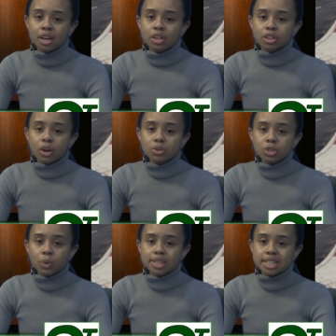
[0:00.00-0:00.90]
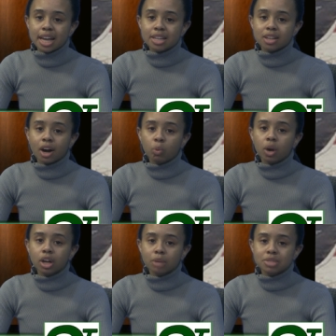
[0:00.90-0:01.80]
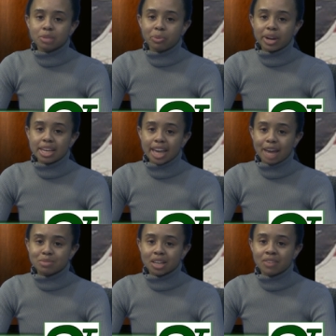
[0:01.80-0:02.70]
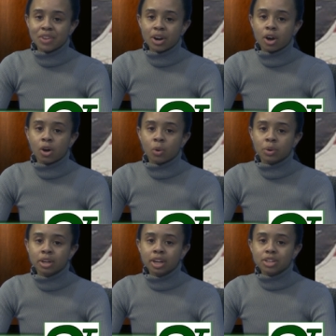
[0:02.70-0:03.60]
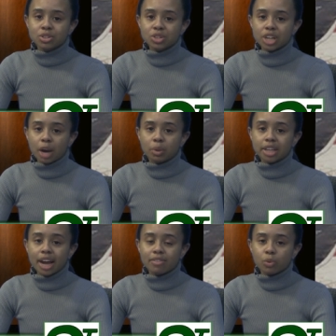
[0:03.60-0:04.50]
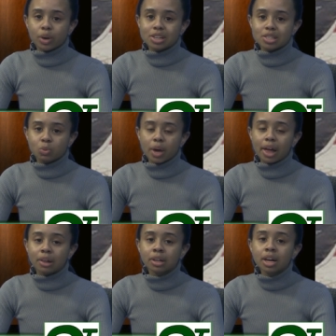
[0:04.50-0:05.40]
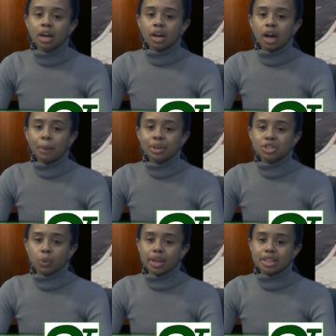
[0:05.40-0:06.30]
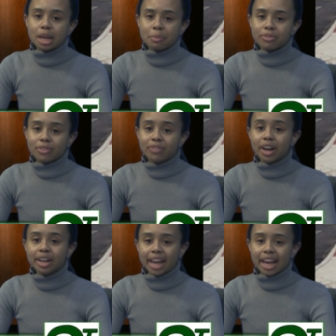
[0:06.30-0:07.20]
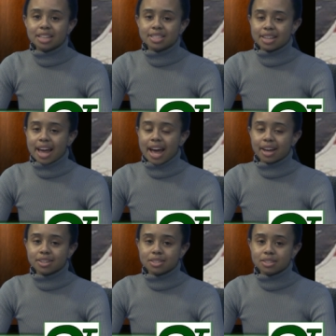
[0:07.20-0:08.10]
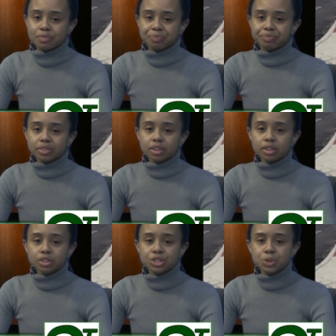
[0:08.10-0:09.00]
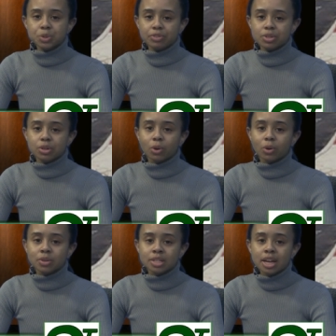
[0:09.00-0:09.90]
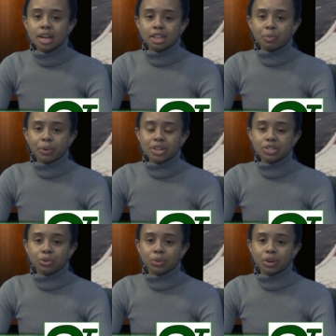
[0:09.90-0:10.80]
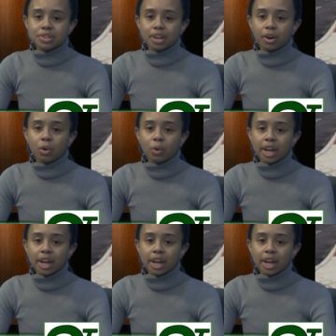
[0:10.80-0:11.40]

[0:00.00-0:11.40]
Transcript: Those who attend are welcome to bring games of their own to share with everyone as well. Come and join them for fun and snacks. Shoes for Souls. The preschoolers are holding